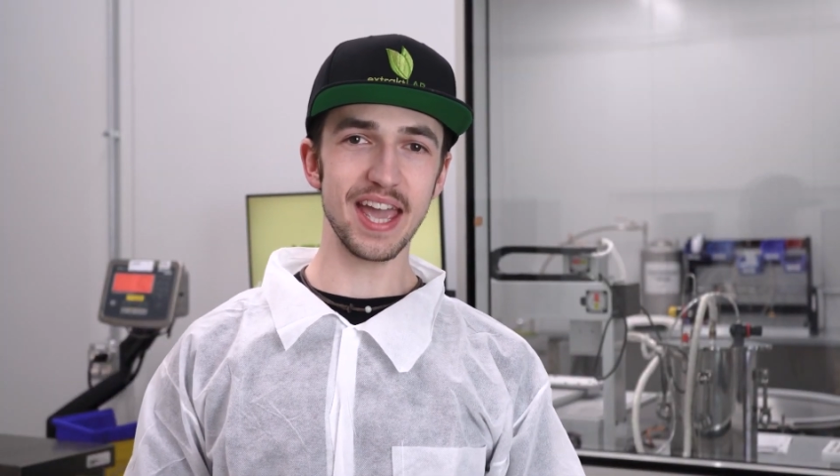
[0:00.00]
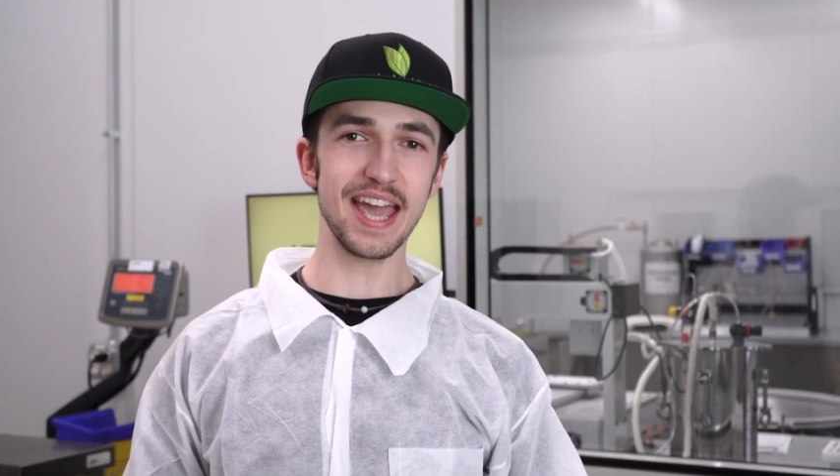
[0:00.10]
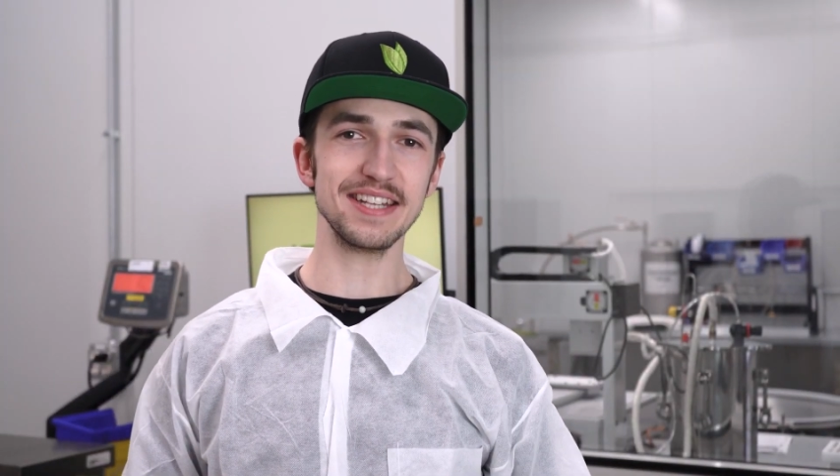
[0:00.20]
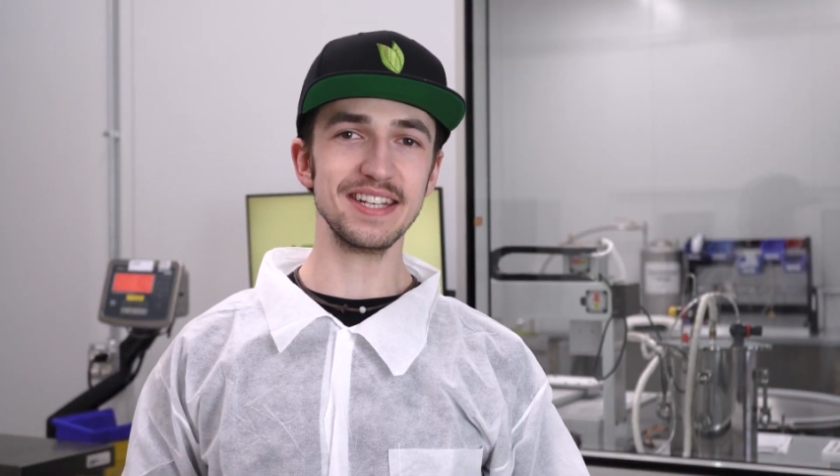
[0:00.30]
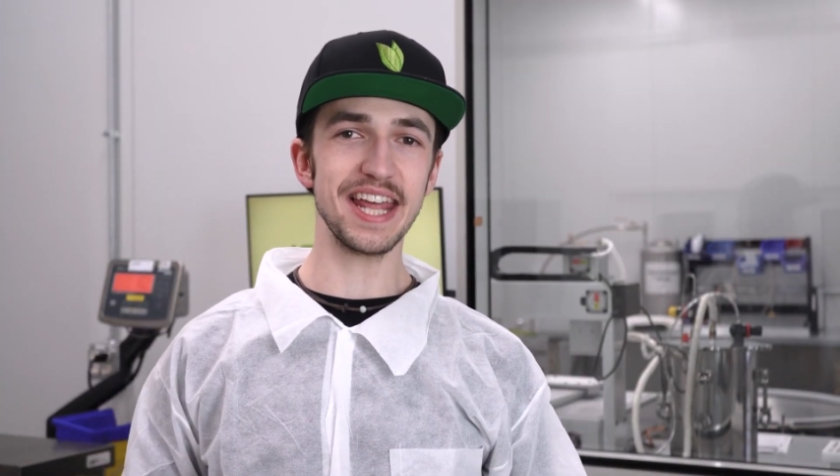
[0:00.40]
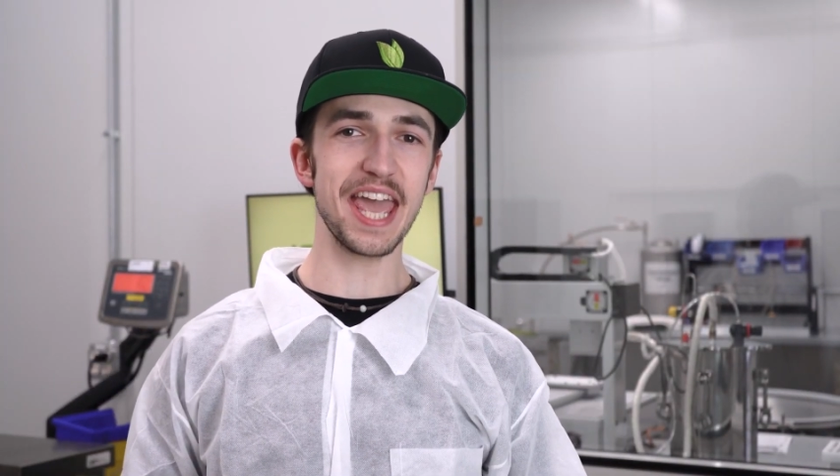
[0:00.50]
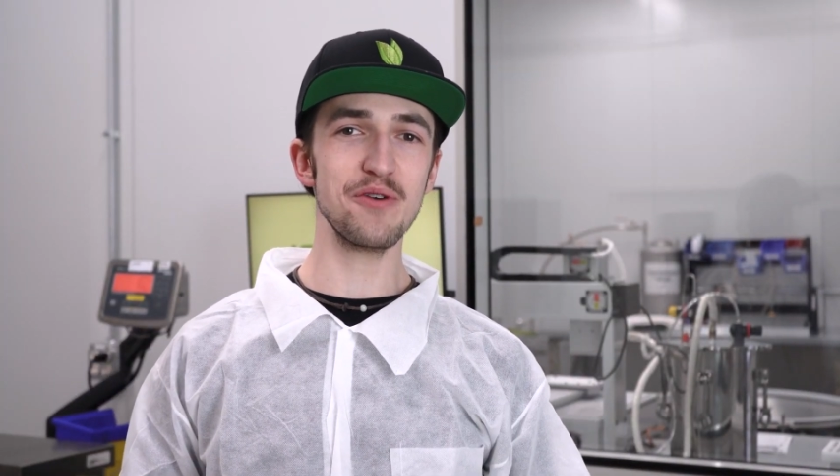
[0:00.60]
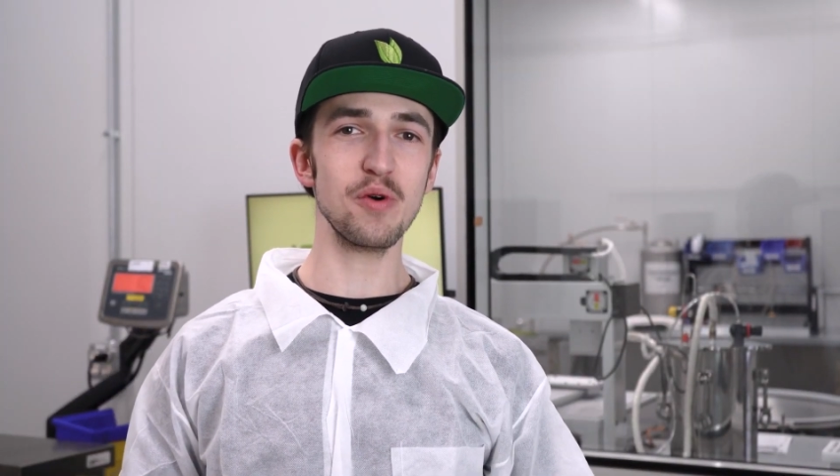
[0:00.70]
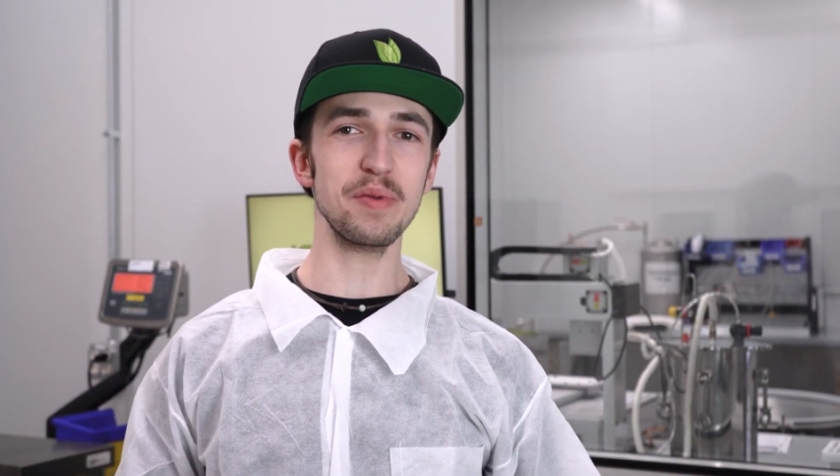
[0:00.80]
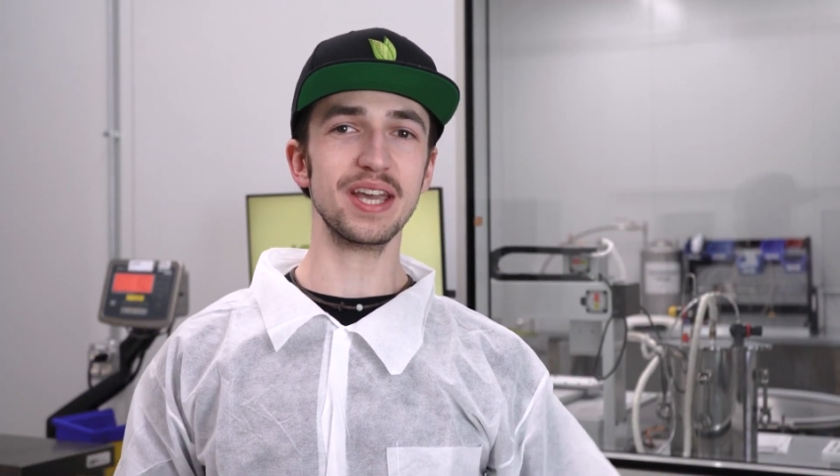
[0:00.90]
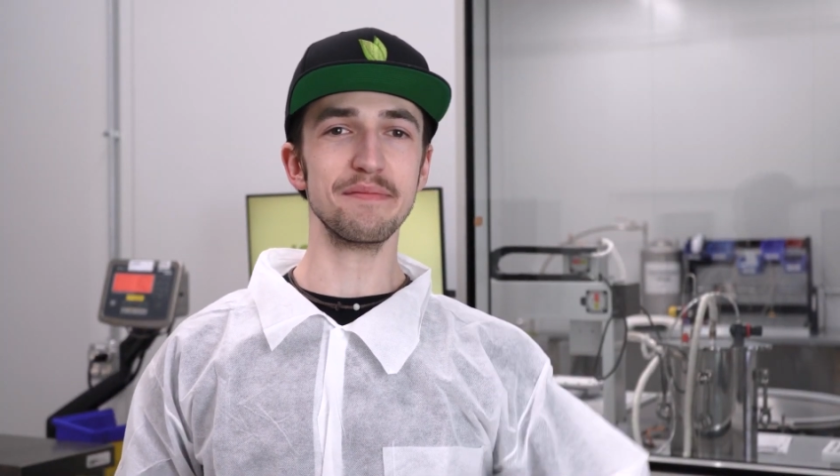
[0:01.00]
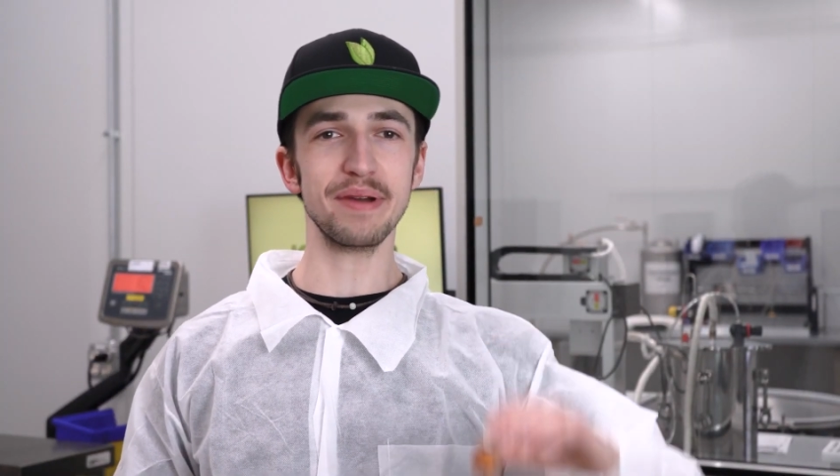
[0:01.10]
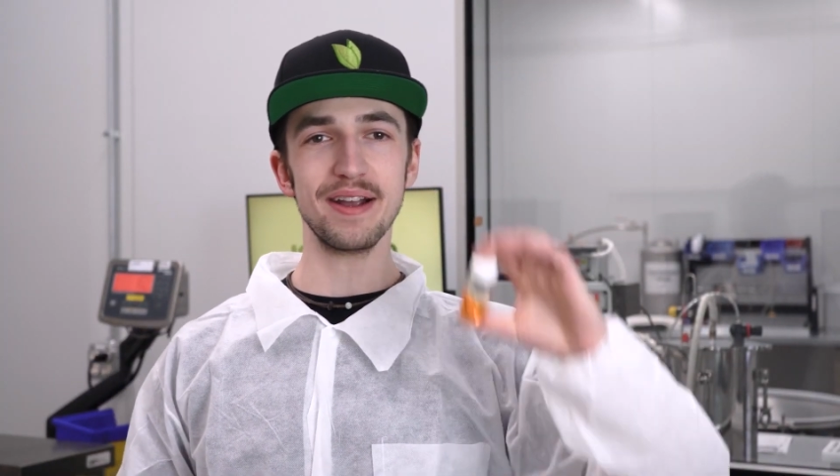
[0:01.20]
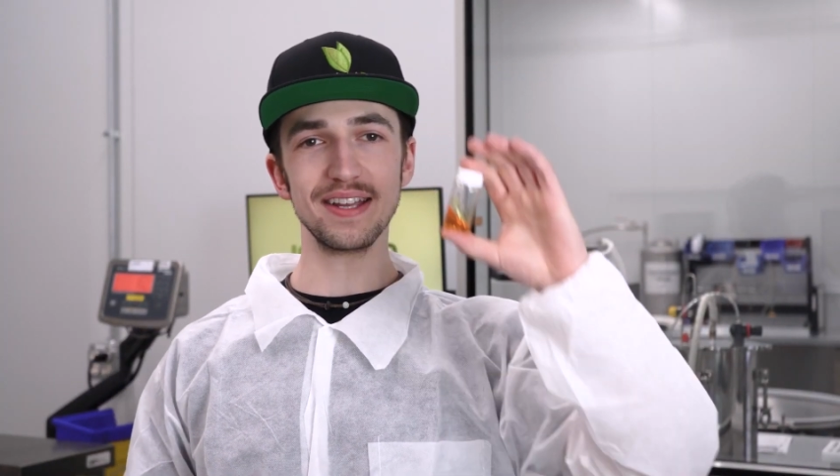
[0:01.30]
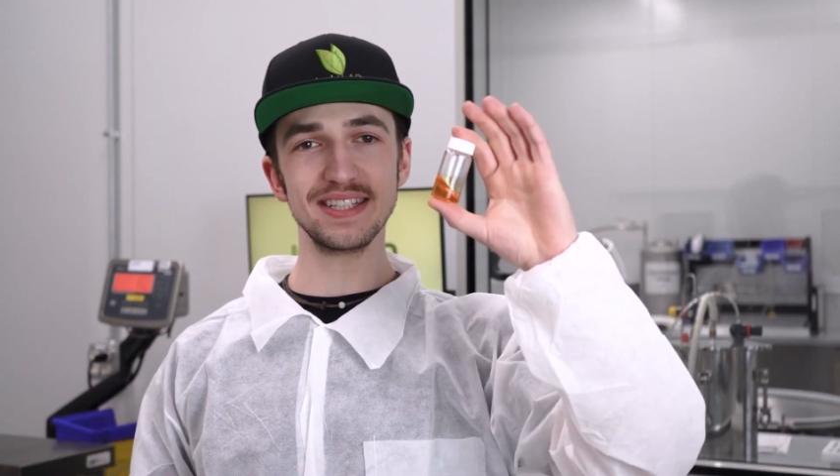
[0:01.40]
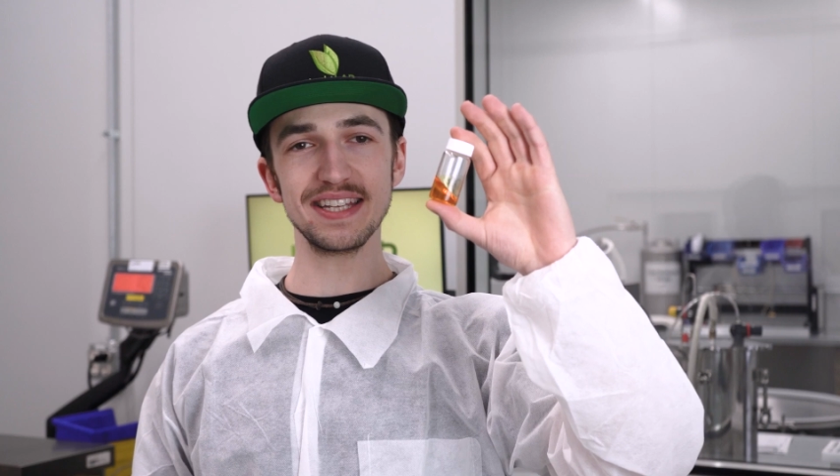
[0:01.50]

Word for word: and today we'll be comparing